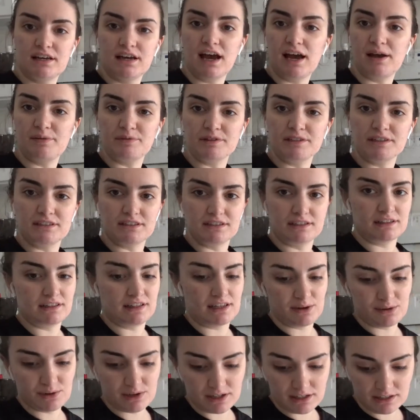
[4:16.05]
I mean,
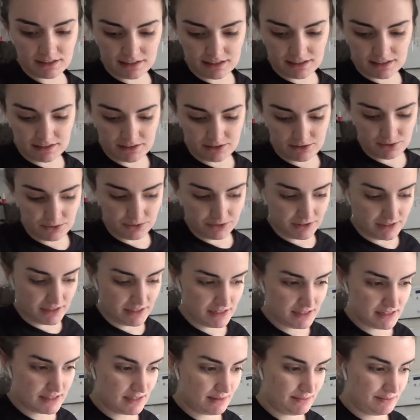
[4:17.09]
they were clean in the olden
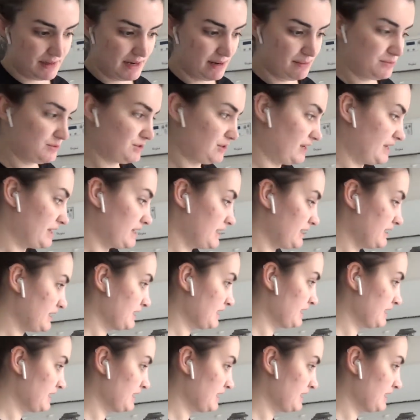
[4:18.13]
days sometimes, right?